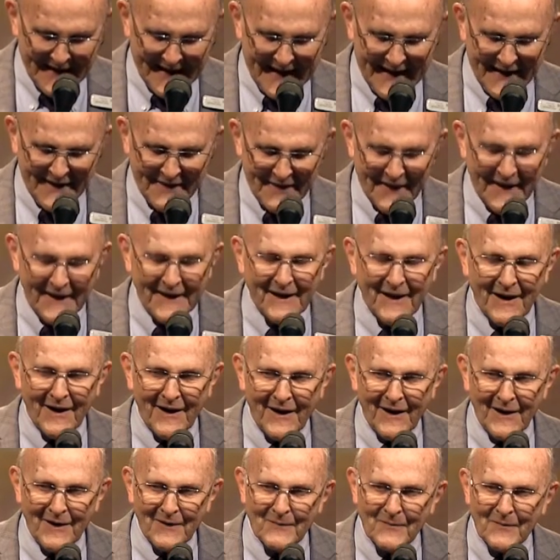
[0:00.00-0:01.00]
And they
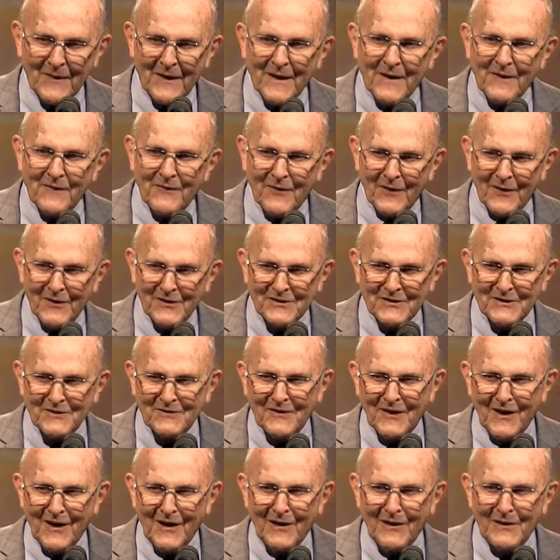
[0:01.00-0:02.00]
are, first of
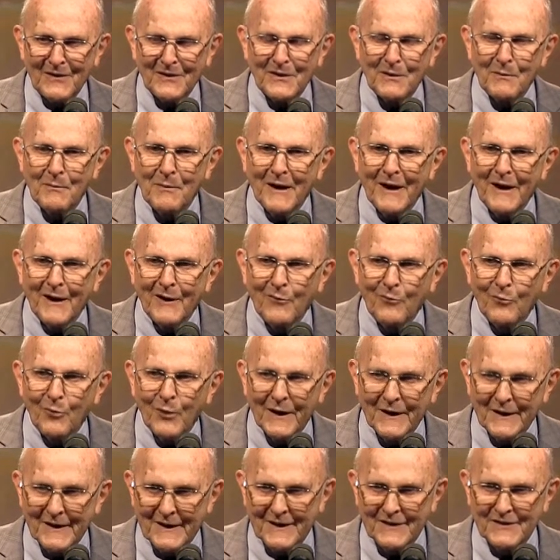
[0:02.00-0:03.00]
all, to bear
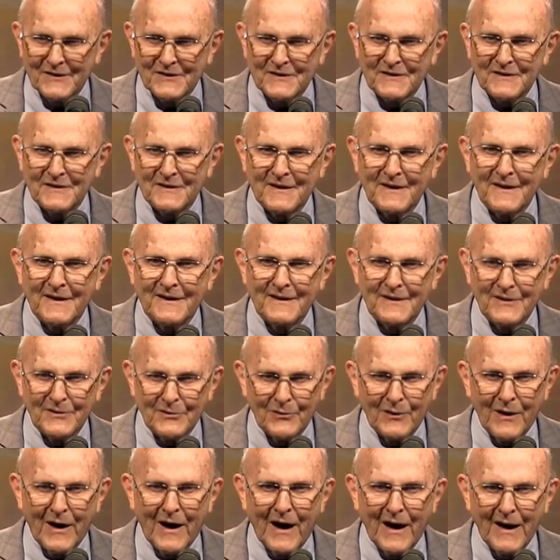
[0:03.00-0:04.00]
witness
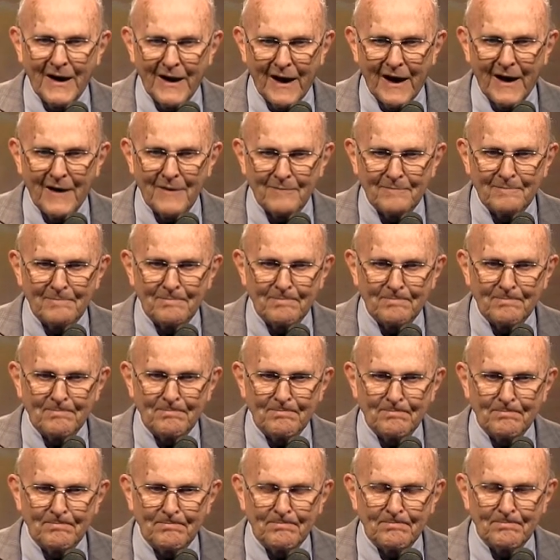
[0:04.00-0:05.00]
to Allah,
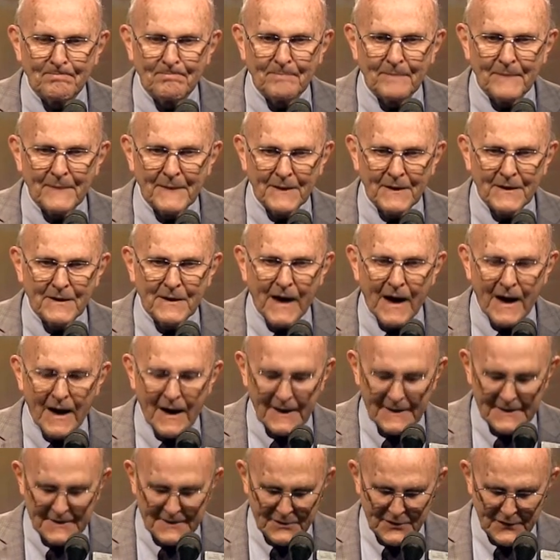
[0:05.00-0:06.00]
to
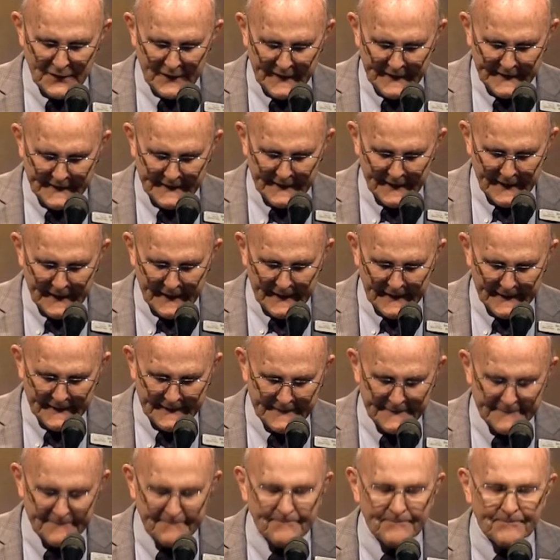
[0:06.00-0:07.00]
the God.
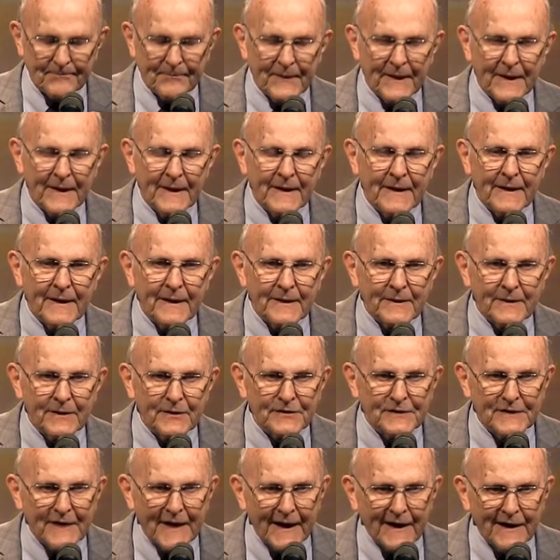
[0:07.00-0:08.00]
The
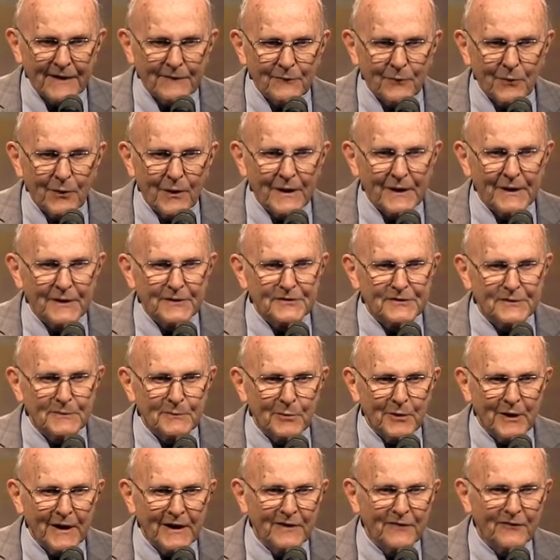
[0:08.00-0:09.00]
second one is to
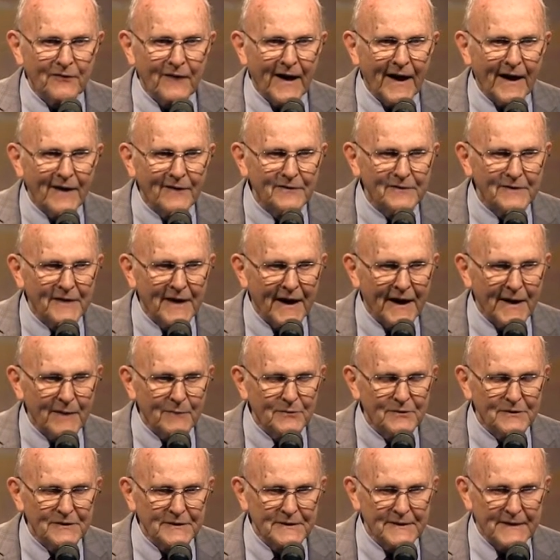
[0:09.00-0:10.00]
pray 5
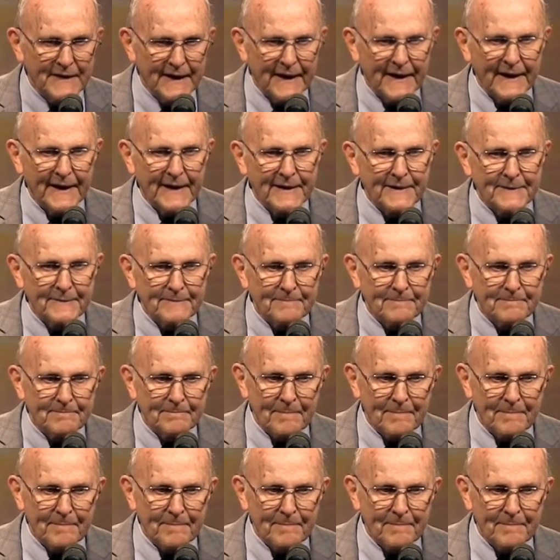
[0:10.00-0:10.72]
times a day